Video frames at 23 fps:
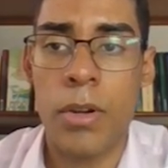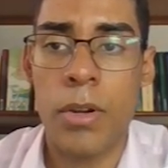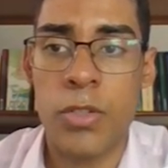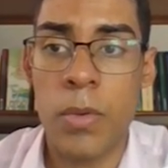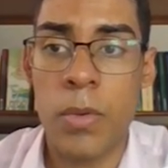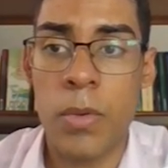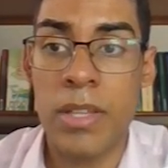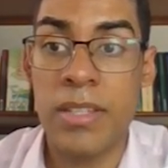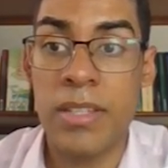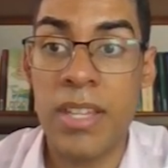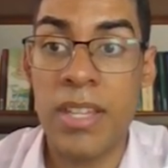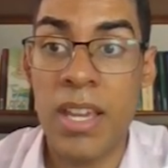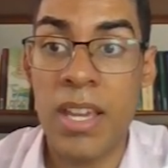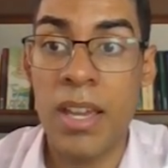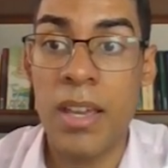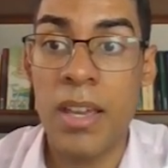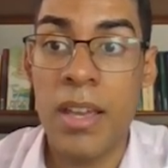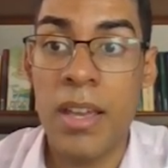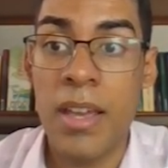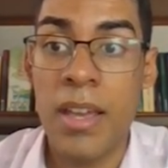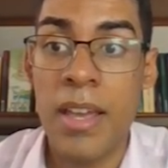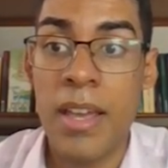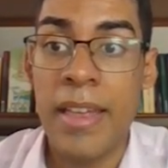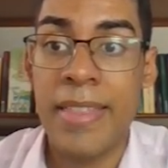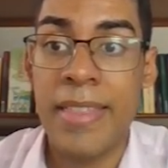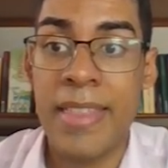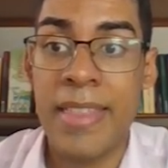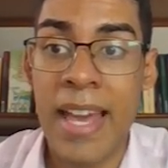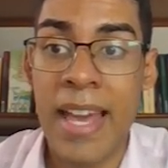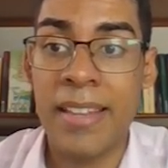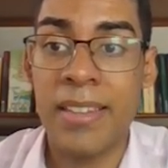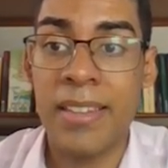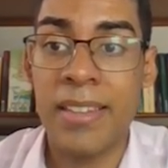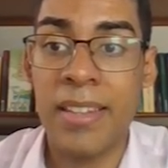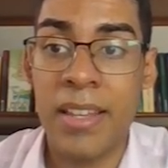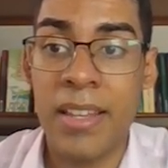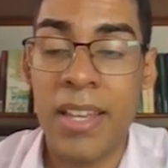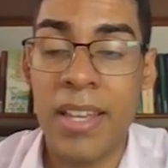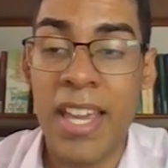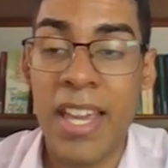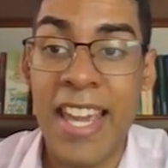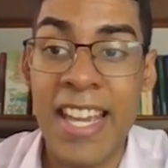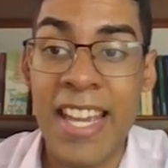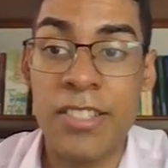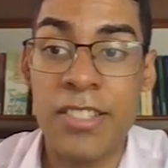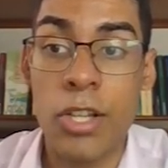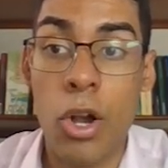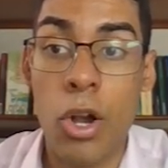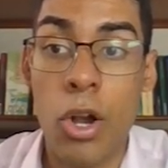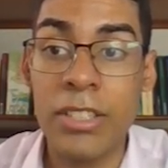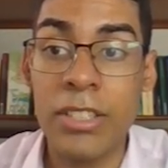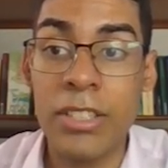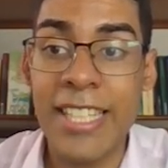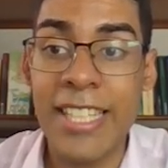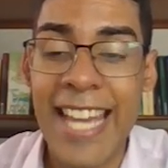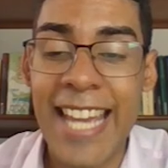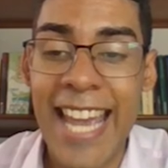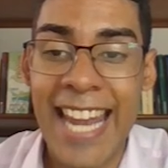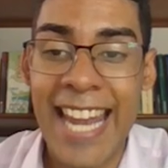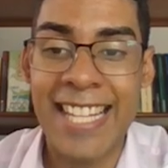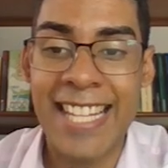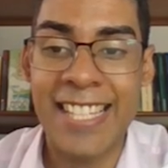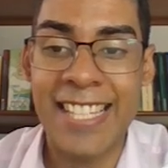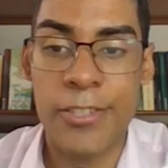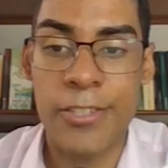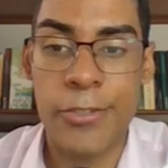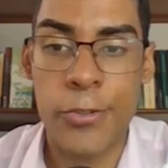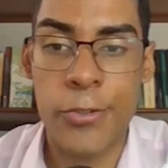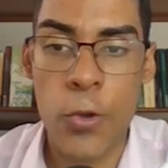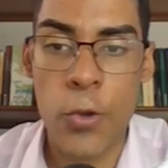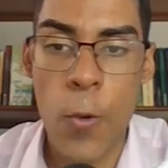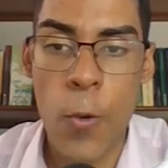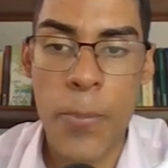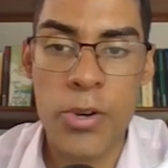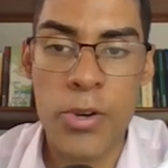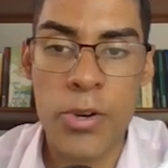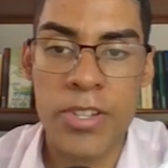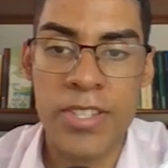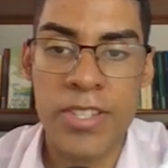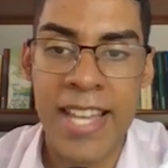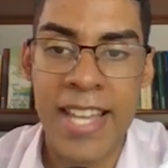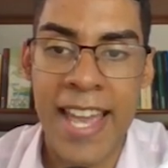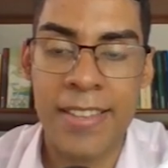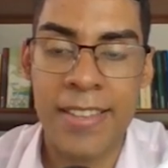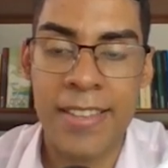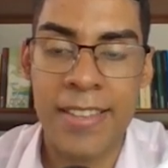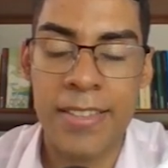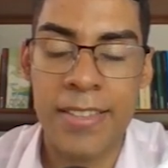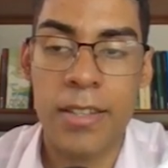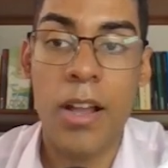We see that it's only getting 2%